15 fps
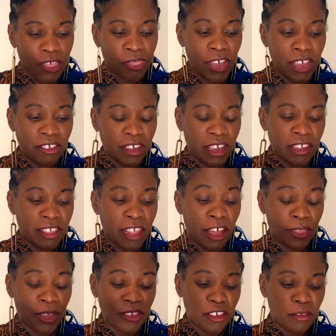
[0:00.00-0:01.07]
This
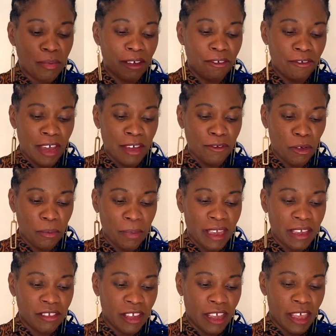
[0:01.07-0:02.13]
is my favorite
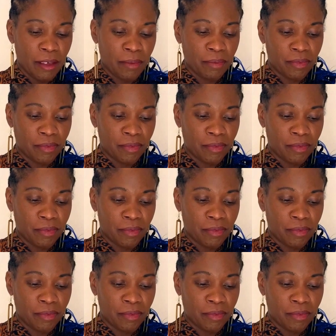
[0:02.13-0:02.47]
piece here.